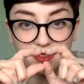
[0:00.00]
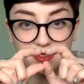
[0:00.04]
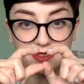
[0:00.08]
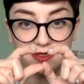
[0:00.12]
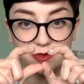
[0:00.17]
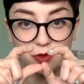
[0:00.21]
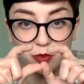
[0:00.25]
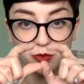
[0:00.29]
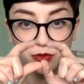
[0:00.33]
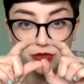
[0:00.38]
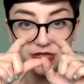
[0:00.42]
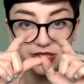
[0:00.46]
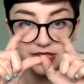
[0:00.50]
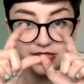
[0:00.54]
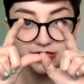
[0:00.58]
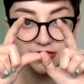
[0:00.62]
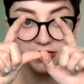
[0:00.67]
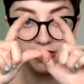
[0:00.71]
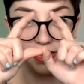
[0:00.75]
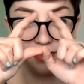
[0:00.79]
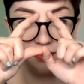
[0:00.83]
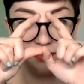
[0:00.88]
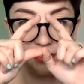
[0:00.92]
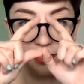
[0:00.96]
almost like
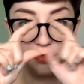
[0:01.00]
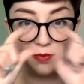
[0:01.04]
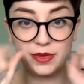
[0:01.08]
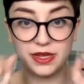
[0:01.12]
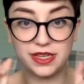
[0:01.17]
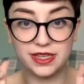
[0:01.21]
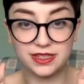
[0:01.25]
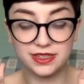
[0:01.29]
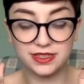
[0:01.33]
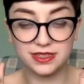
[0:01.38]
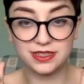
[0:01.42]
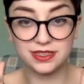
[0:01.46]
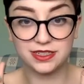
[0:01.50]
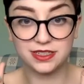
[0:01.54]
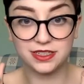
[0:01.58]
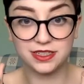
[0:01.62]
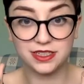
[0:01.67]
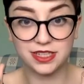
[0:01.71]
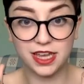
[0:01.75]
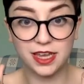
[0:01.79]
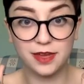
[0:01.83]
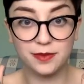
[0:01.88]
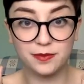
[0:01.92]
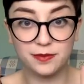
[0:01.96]
safety pin
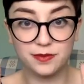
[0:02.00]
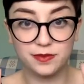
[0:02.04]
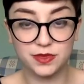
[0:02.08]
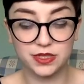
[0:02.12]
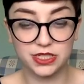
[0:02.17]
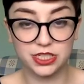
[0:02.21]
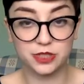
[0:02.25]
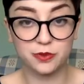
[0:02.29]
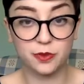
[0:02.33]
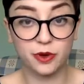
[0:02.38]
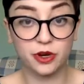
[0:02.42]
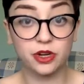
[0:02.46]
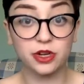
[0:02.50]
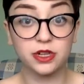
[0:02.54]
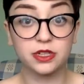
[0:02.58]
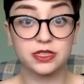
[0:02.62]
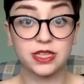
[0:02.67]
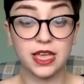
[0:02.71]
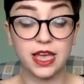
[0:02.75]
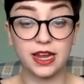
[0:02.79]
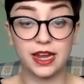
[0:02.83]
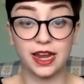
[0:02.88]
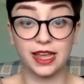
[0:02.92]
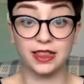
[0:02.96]
type stitch markers,
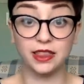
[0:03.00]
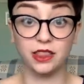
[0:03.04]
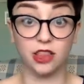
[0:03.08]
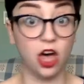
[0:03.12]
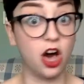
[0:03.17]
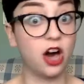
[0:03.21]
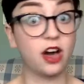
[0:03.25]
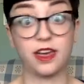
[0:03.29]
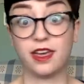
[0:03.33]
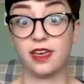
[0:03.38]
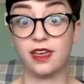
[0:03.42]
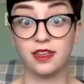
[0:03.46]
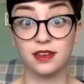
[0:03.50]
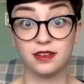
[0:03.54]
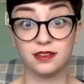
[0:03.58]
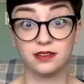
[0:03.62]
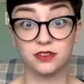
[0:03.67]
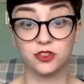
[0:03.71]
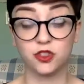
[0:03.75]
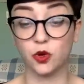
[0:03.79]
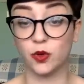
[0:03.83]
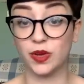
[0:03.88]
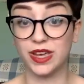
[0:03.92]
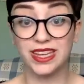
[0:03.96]
and I lock it.
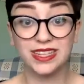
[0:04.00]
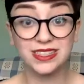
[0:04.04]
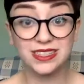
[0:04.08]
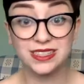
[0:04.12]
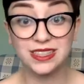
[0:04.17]
So it's